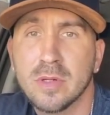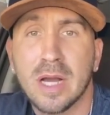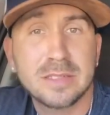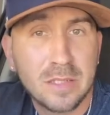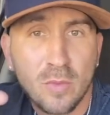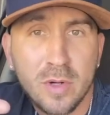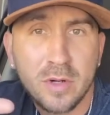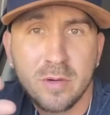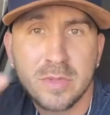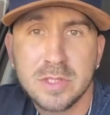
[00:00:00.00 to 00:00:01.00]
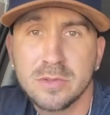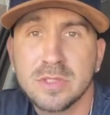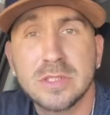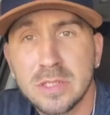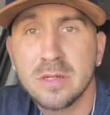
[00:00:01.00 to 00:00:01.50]
I said, 1 or number 2?
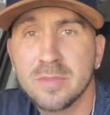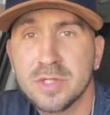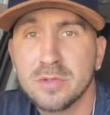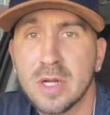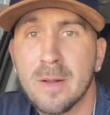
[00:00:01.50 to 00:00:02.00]
She said, number 2.